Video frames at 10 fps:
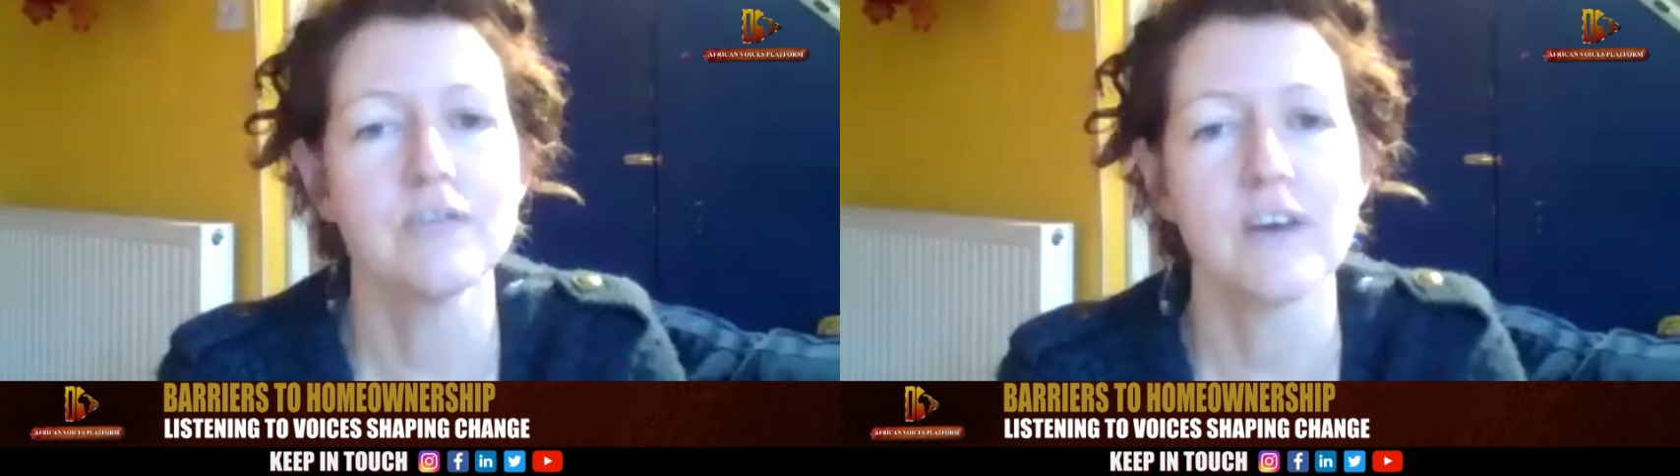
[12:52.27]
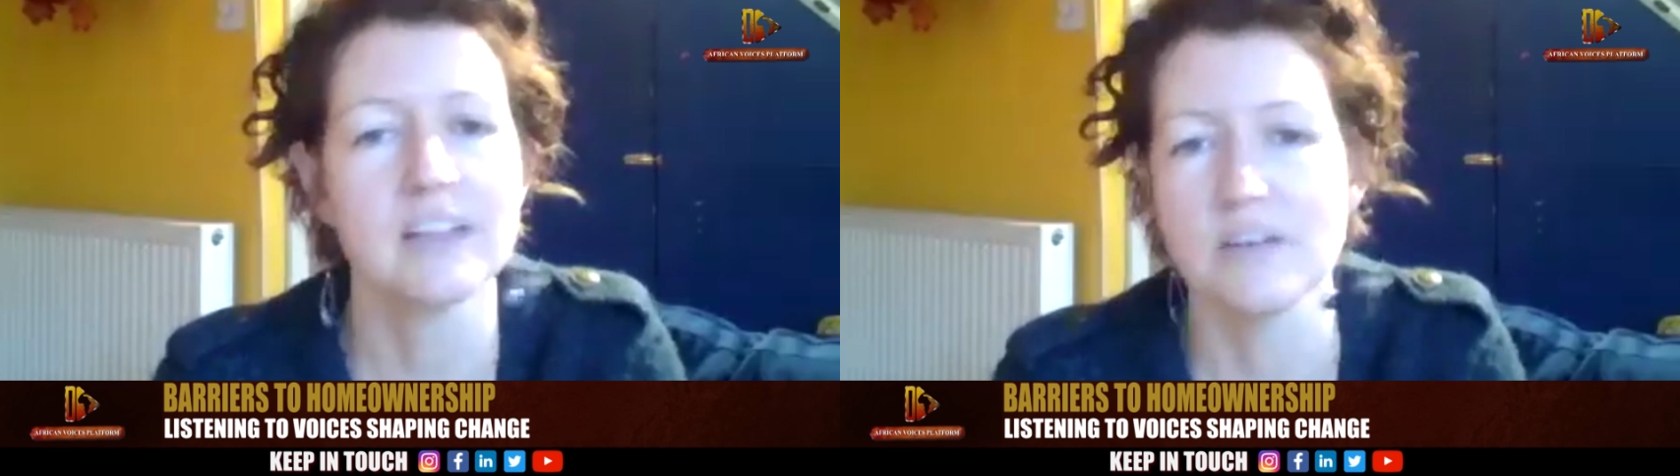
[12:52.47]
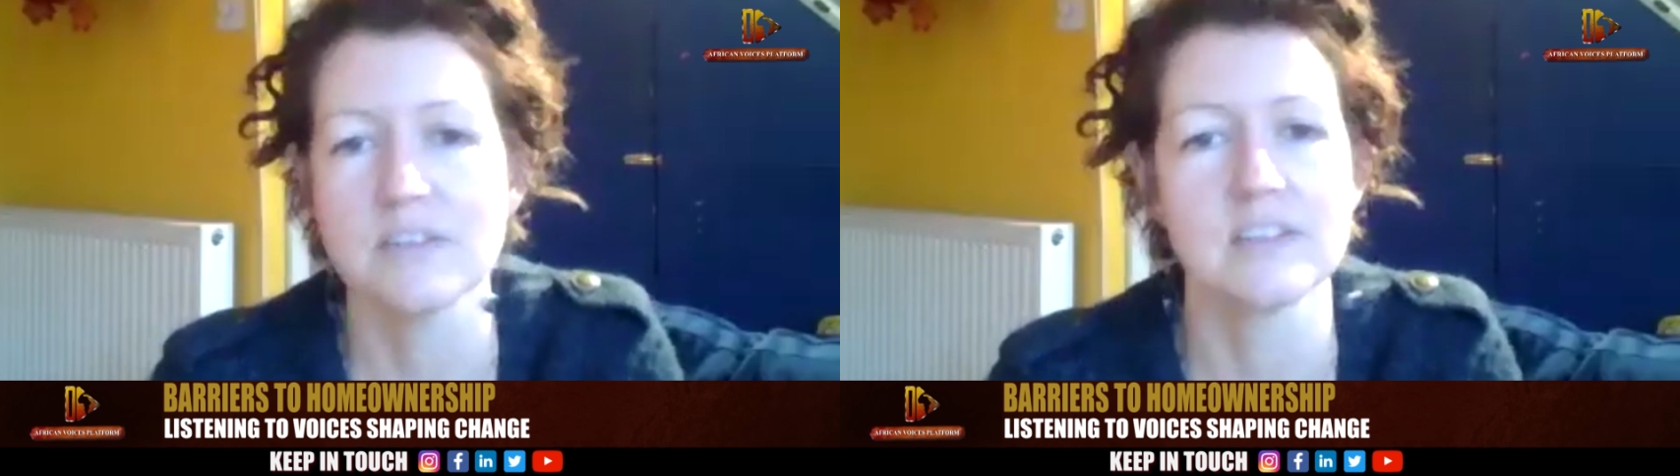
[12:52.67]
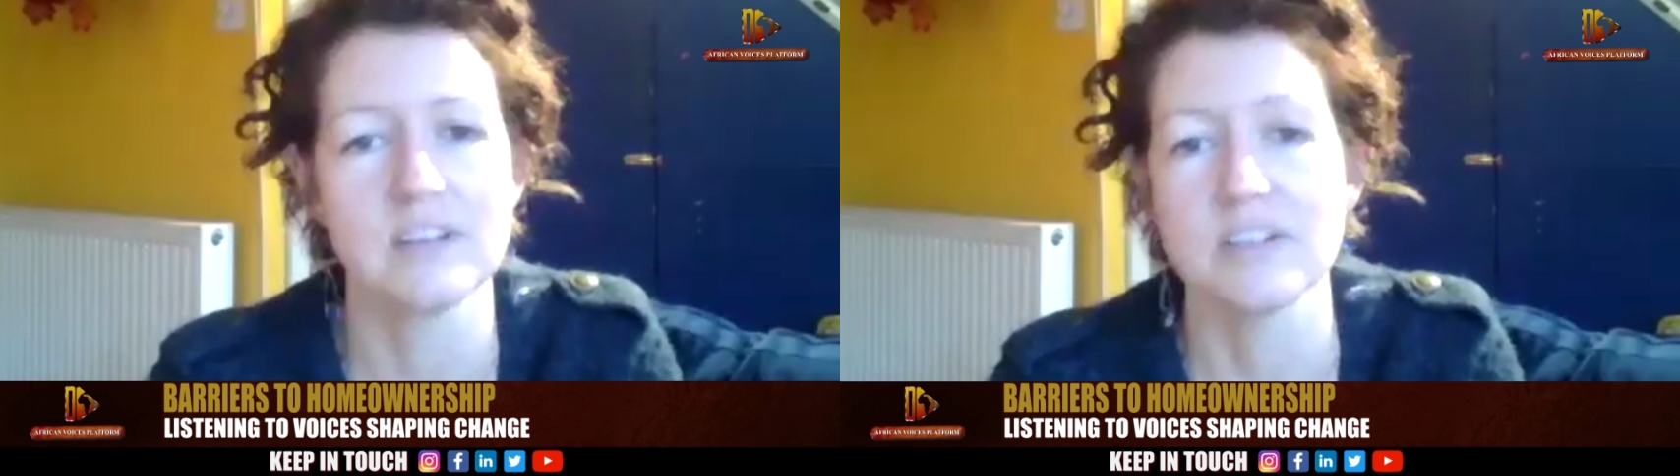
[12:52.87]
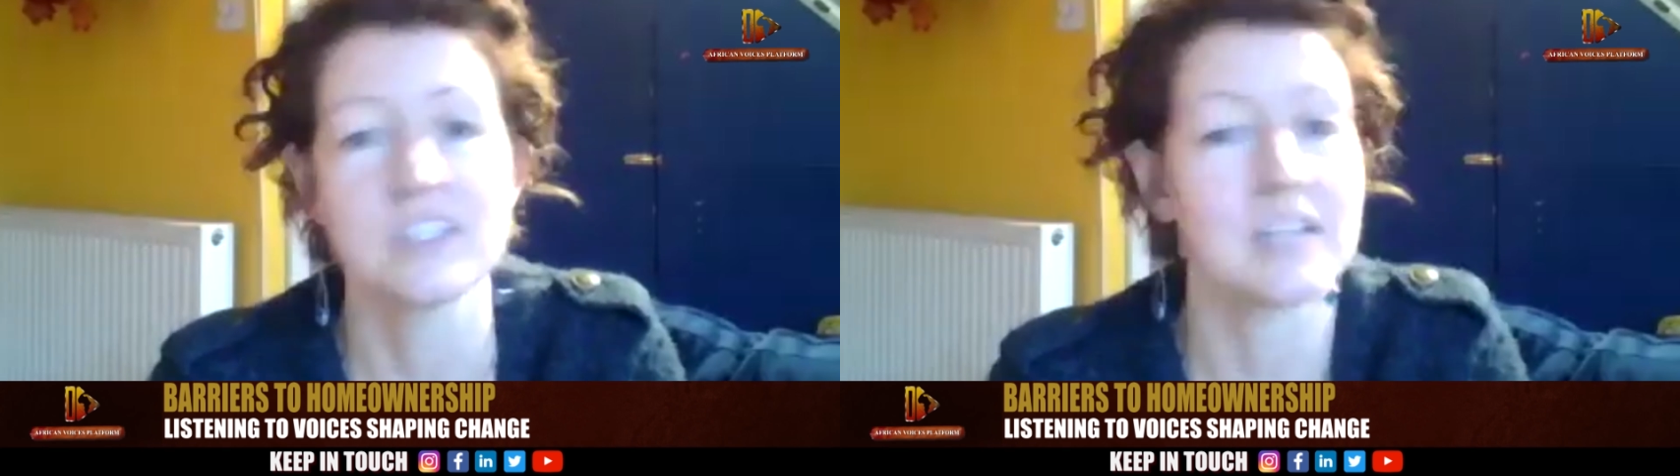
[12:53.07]
find those
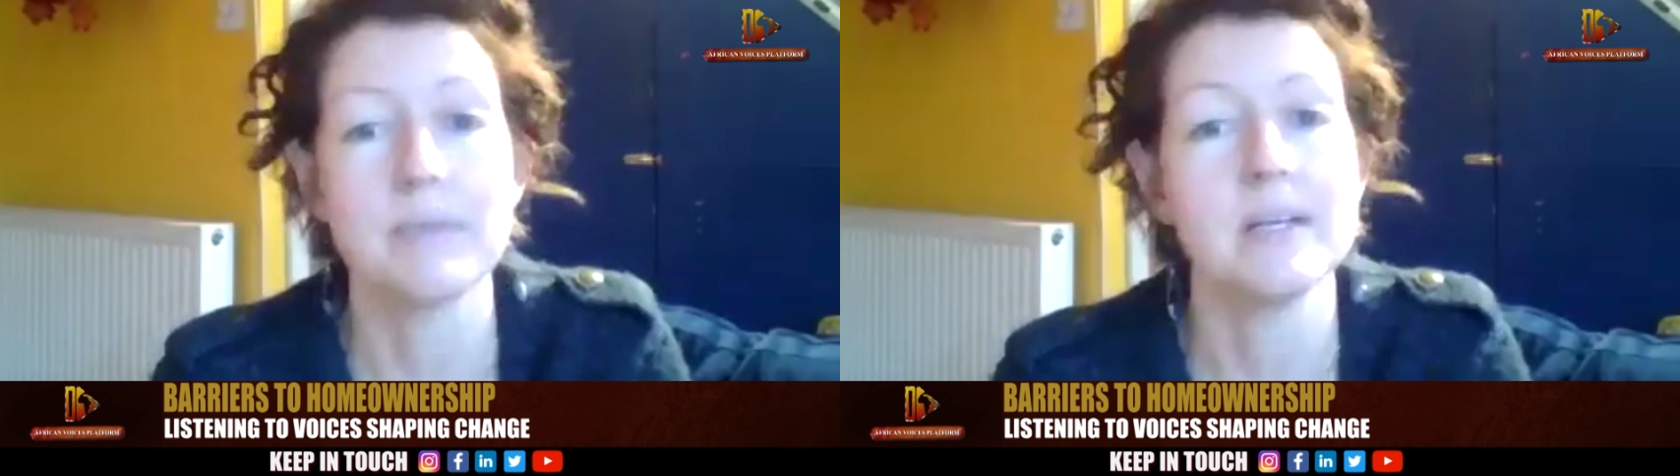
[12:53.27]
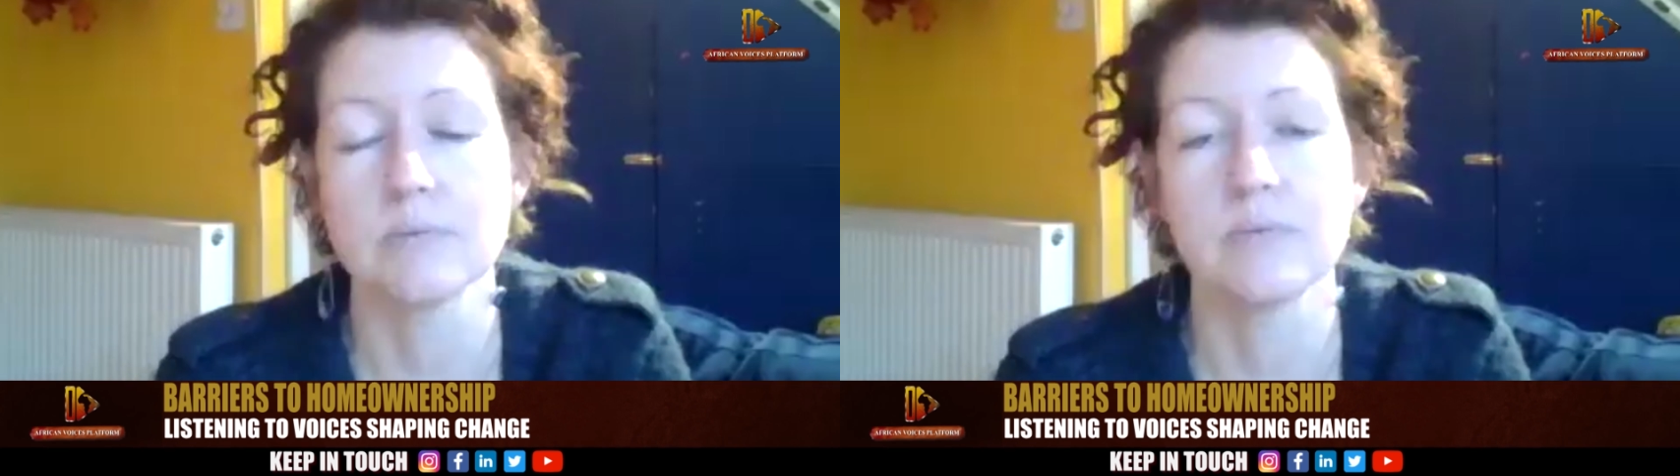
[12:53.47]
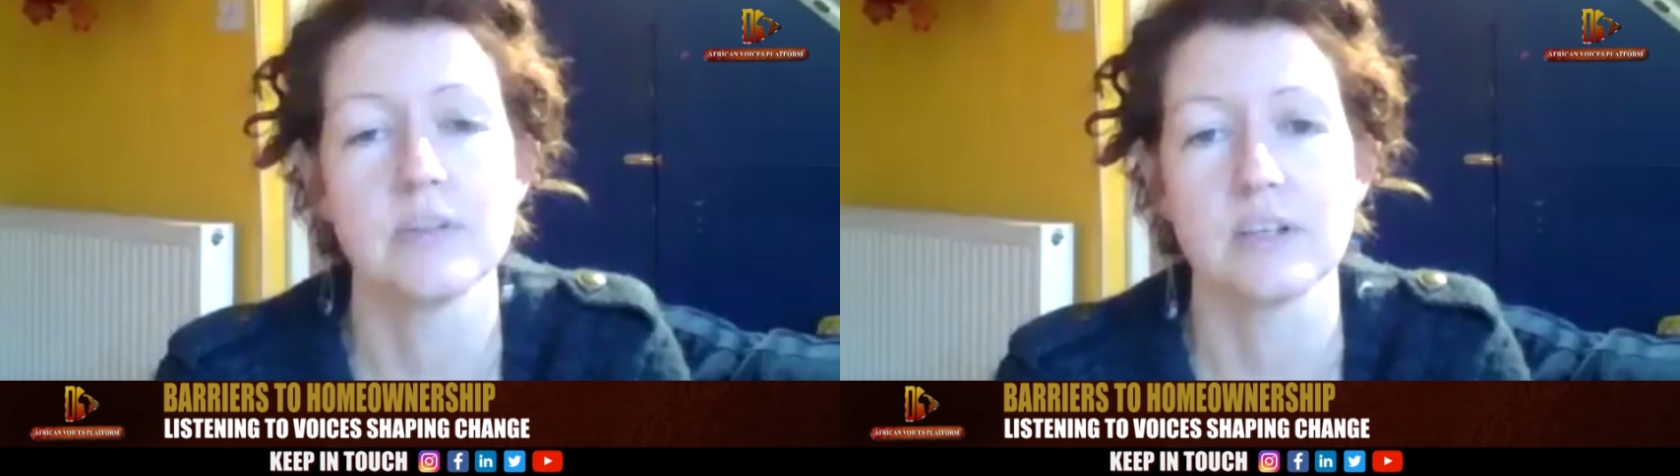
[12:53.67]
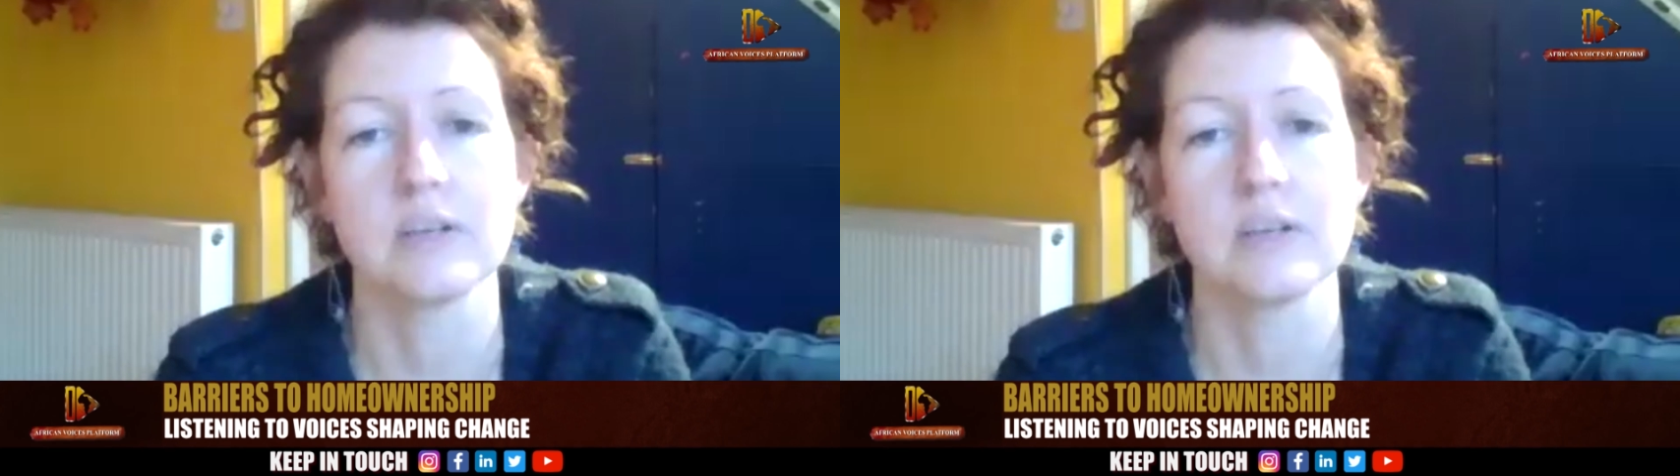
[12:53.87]
champions within the